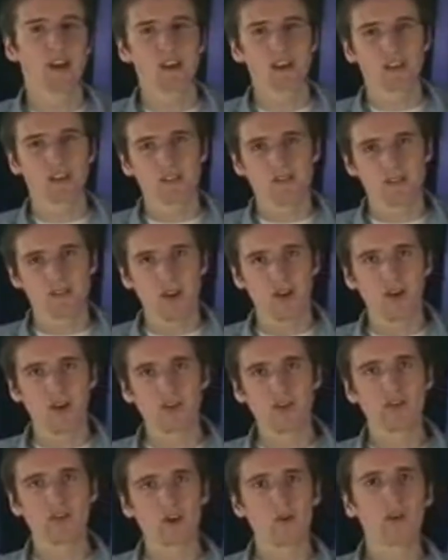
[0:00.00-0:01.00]
So you
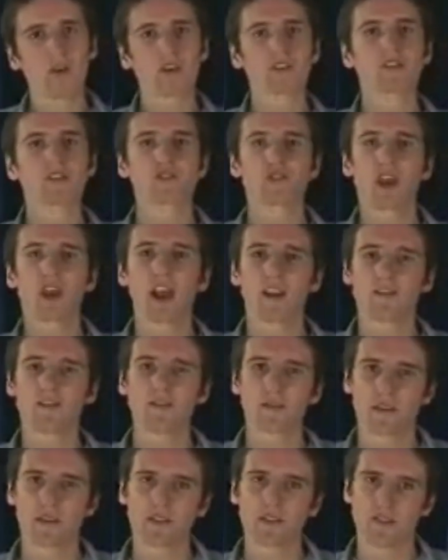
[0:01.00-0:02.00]
don't want to detract from
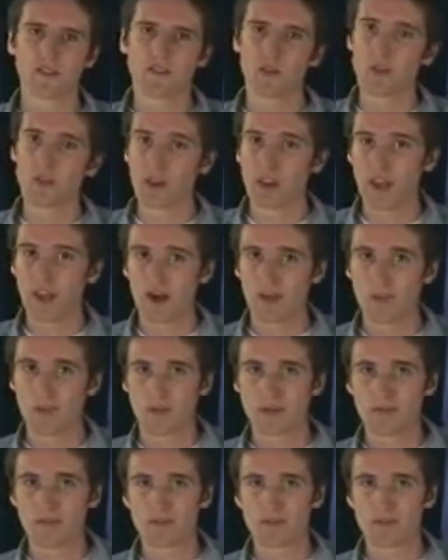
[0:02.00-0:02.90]
this if you can help it.